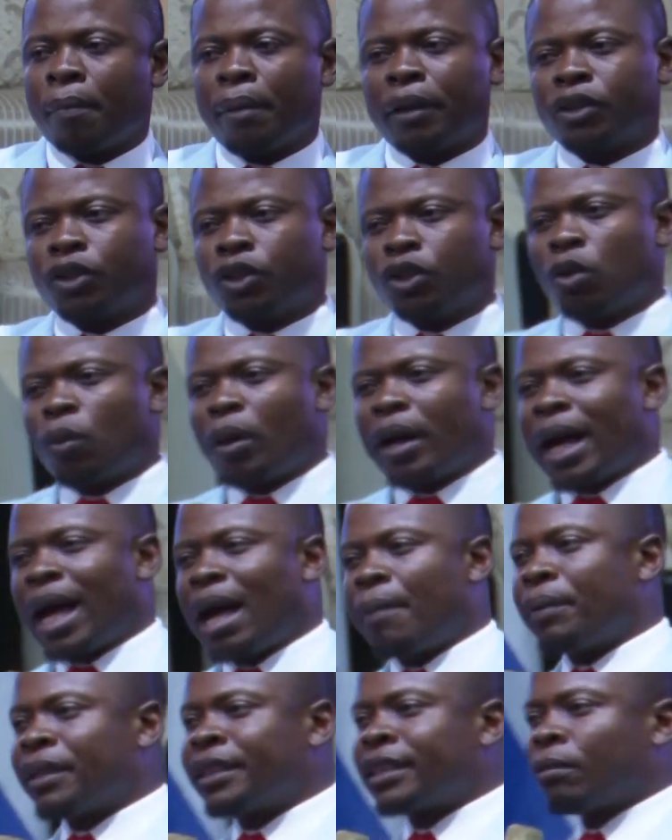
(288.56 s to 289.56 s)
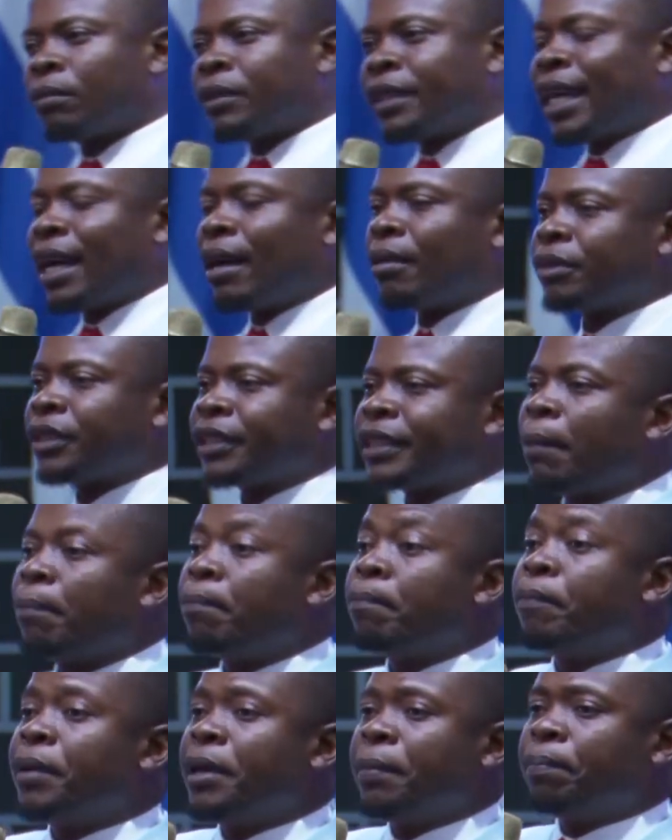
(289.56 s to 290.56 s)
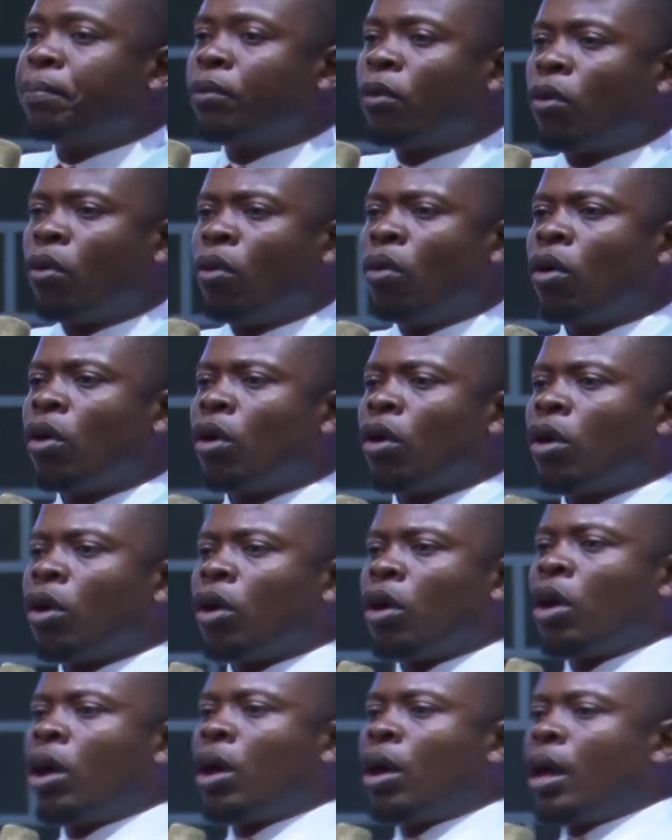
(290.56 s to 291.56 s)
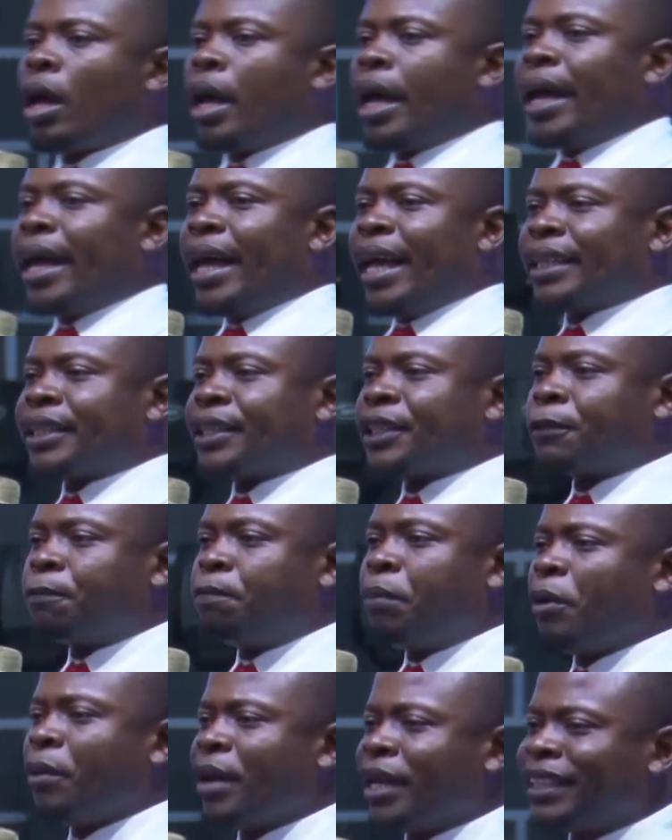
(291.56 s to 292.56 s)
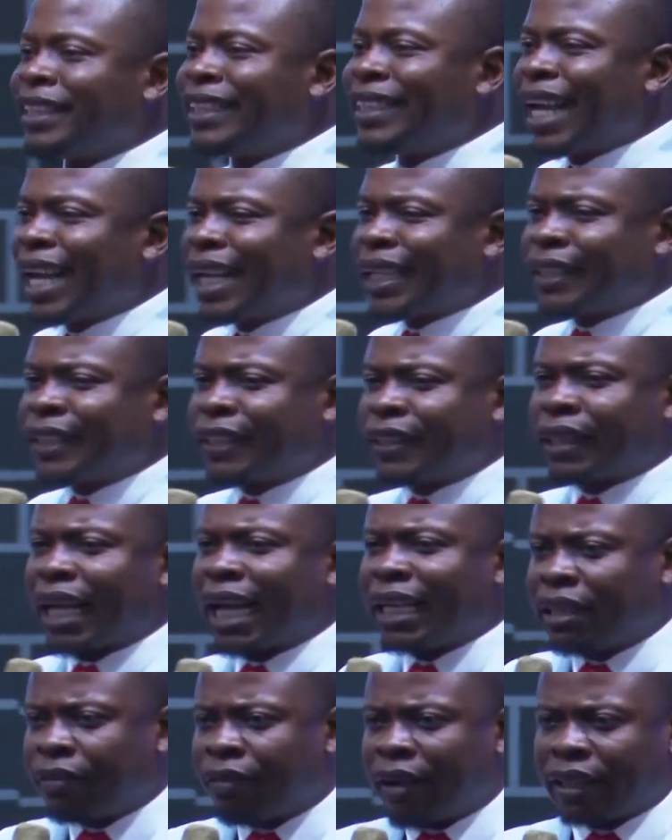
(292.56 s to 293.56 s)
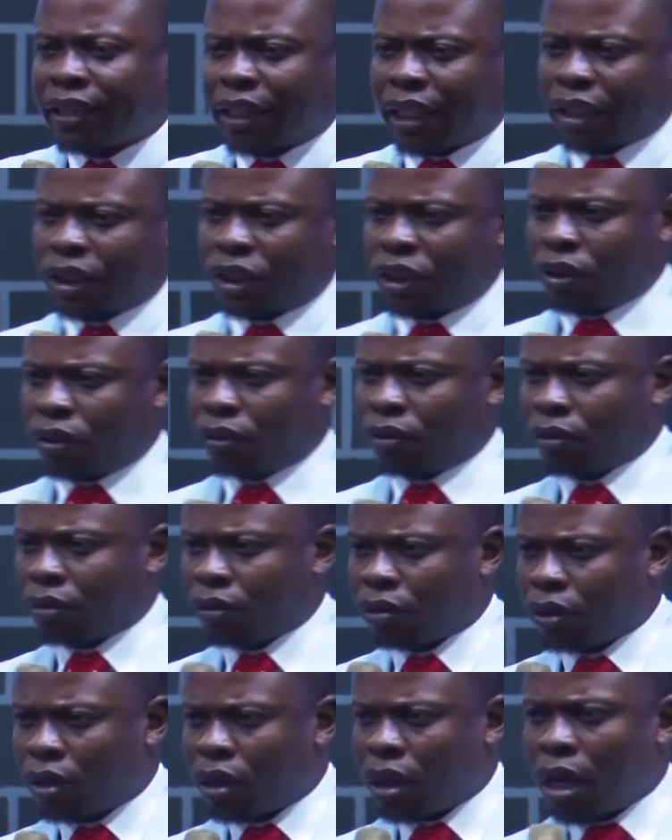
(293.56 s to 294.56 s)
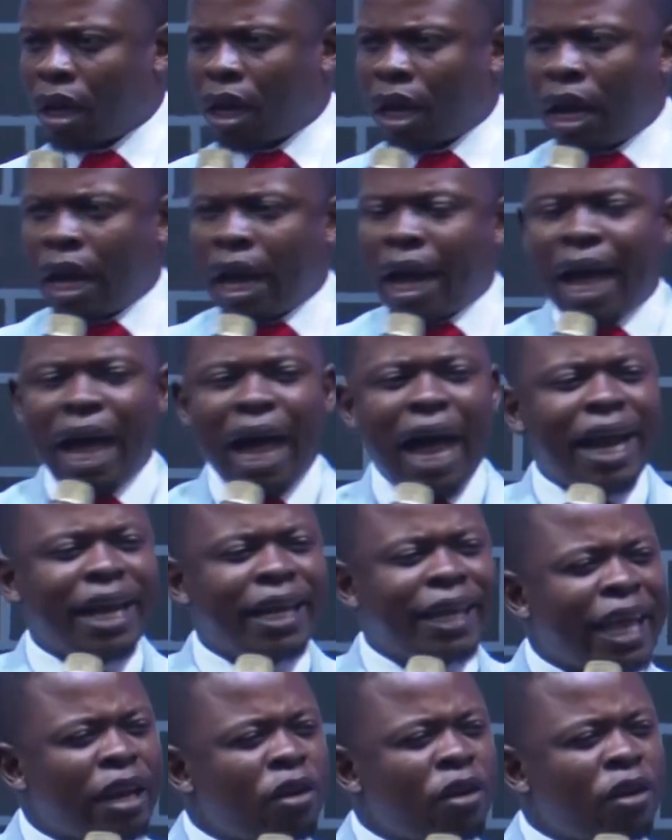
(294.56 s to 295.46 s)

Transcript: But do you know what happens sometimes? Some people a spirit takes advantage and